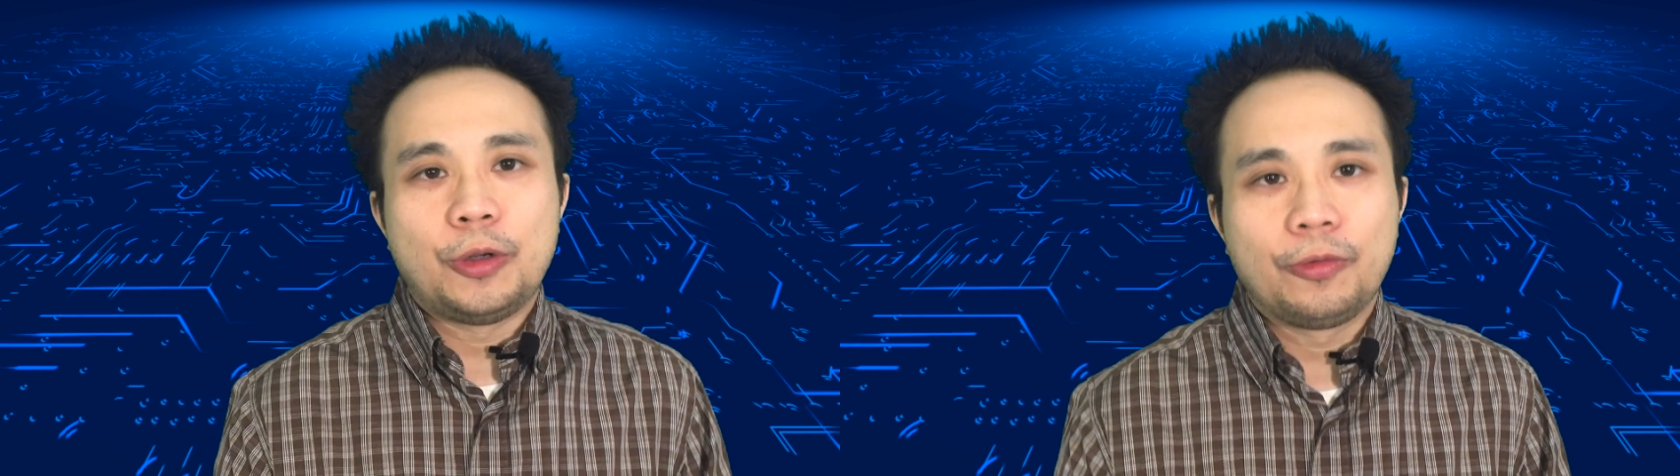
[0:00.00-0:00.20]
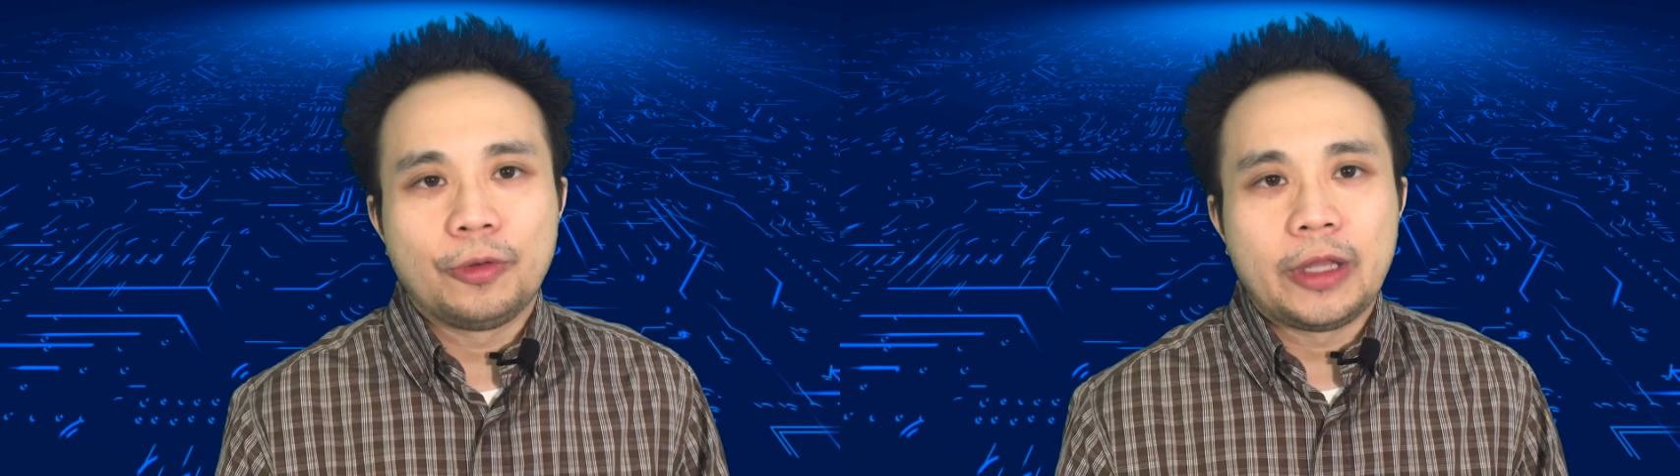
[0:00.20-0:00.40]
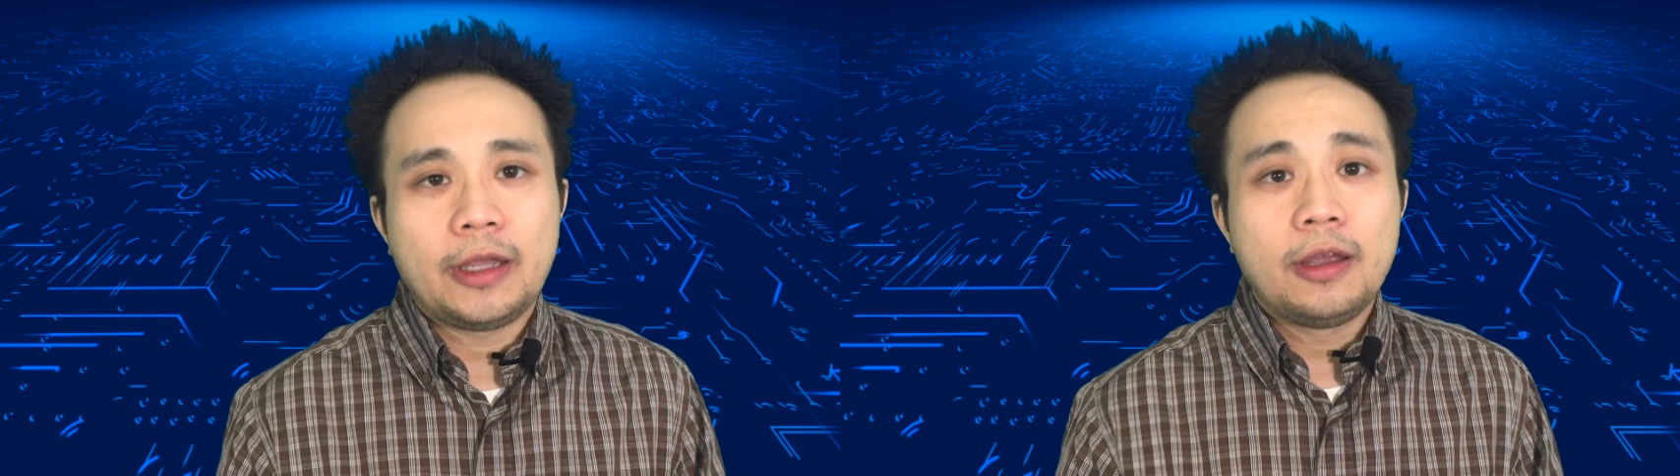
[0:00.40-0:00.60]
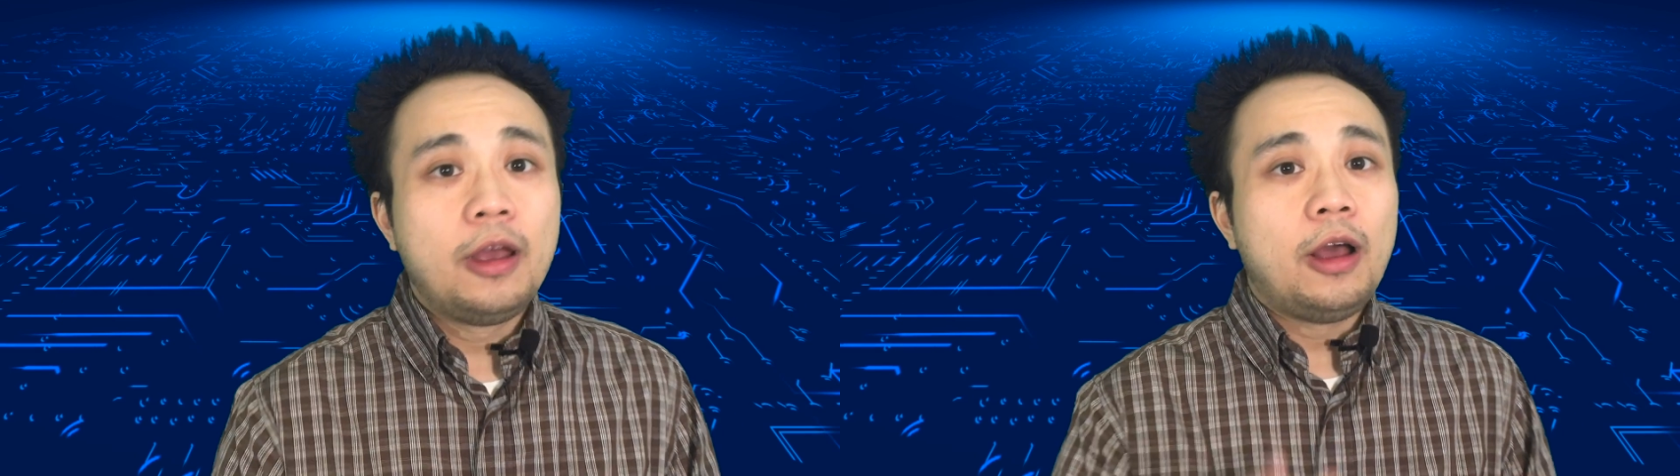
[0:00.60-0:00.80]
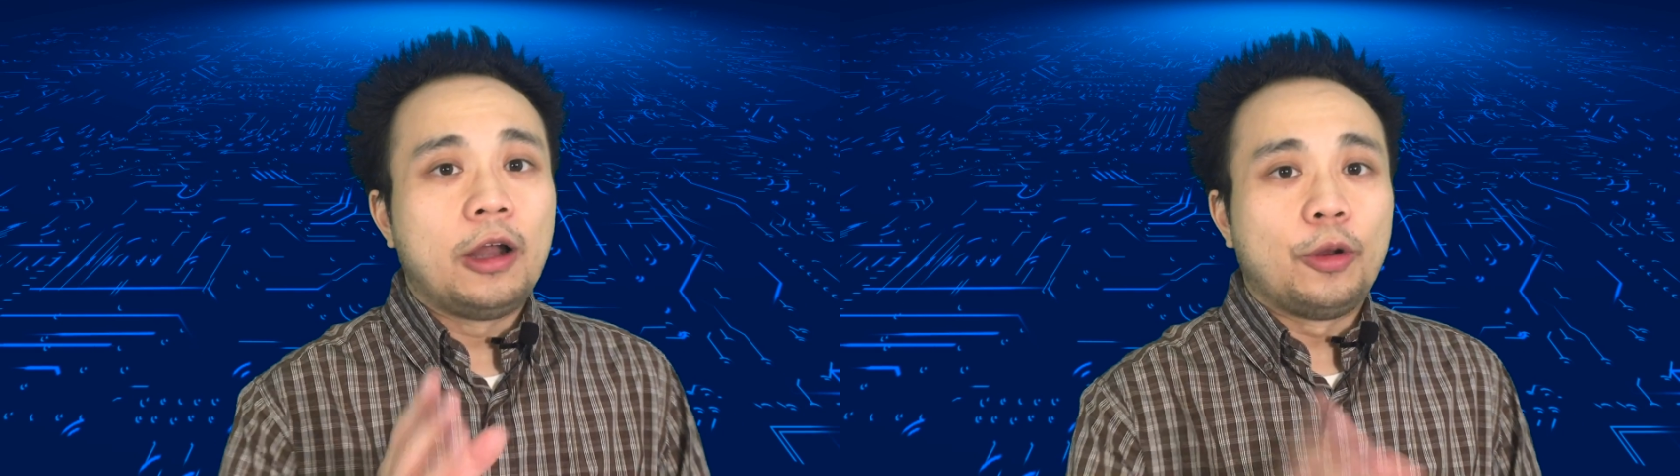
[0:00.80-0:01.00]
overlay
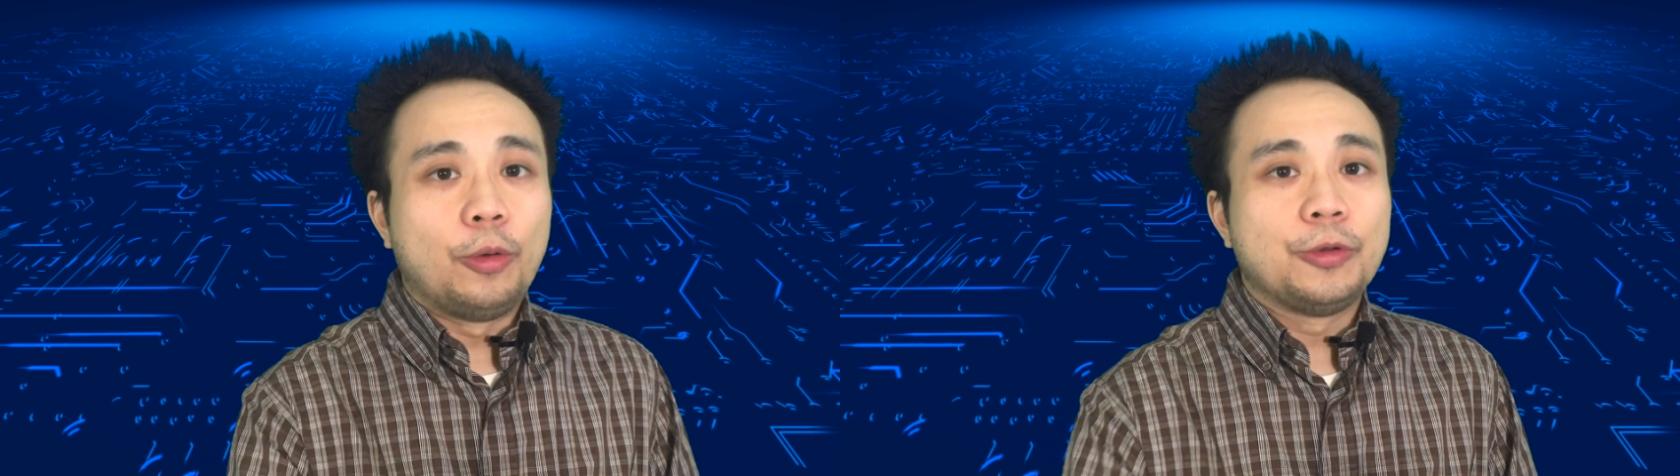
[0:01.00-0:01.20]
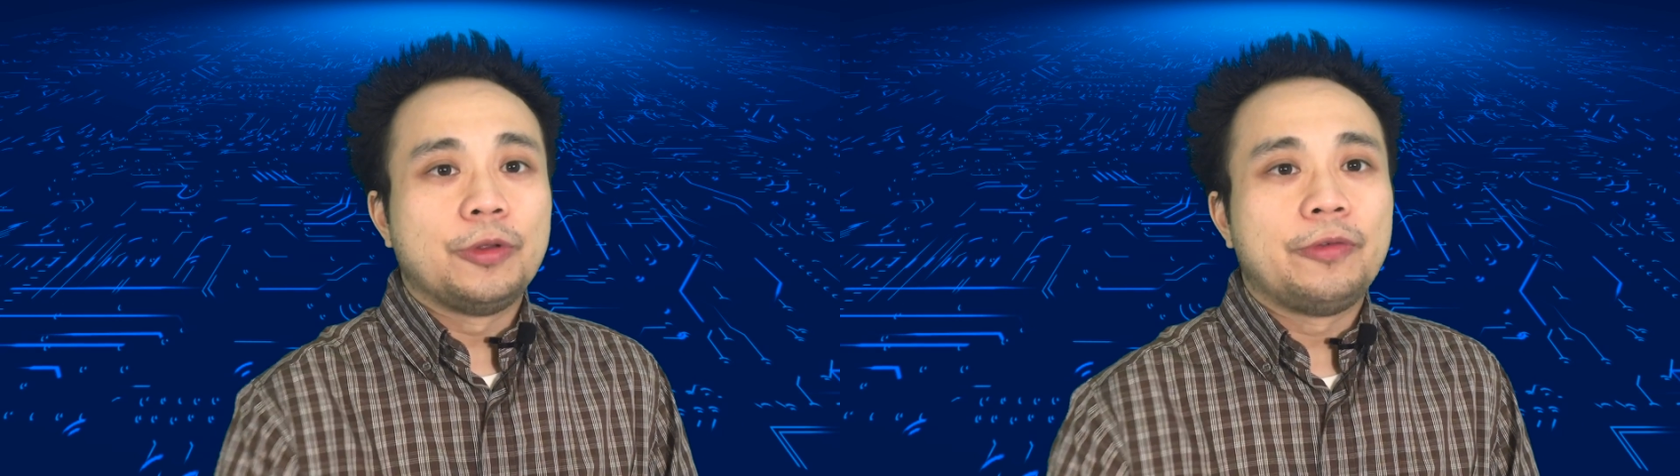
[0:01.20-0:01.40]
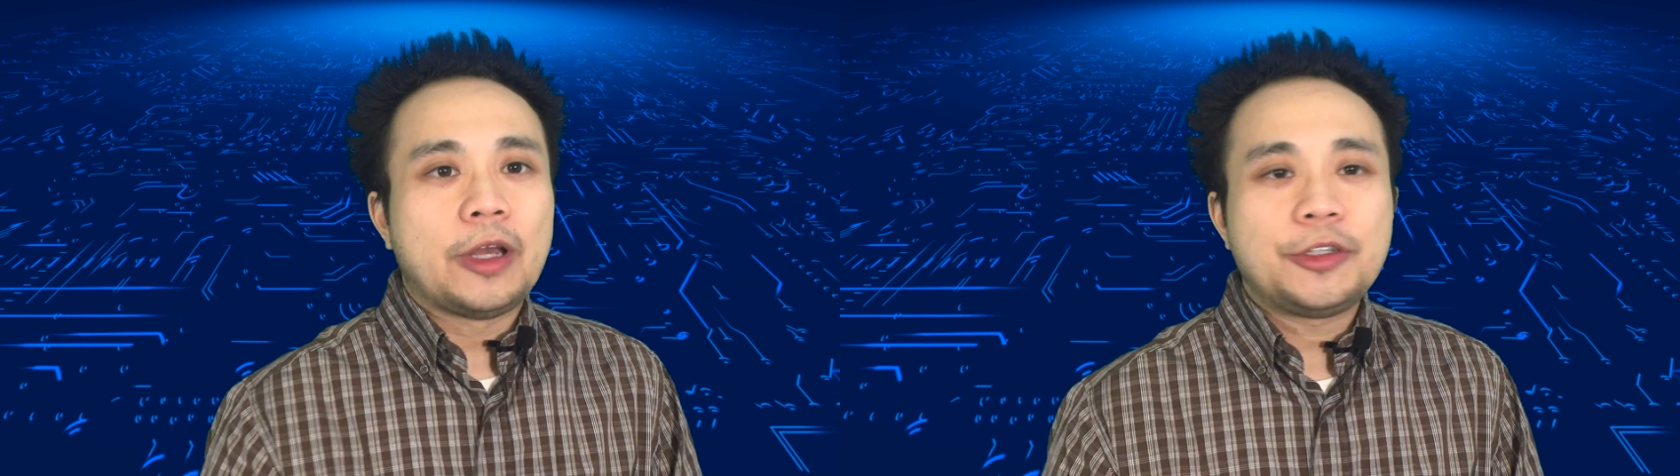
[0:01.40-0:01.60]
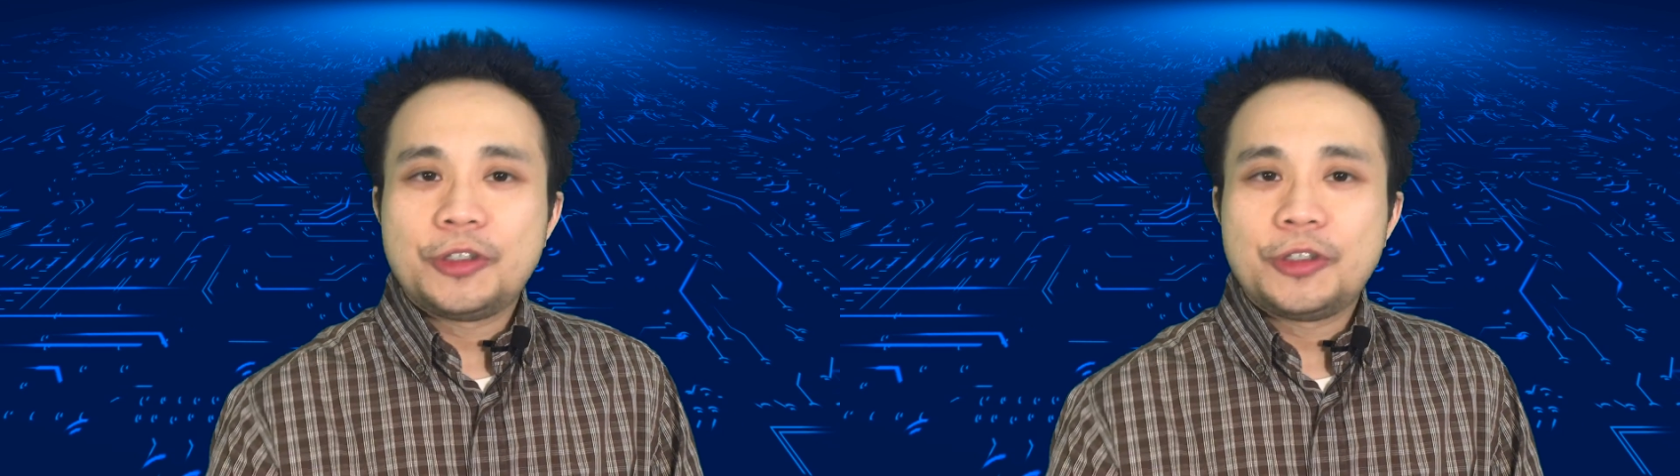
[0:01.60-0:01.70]
on an older device,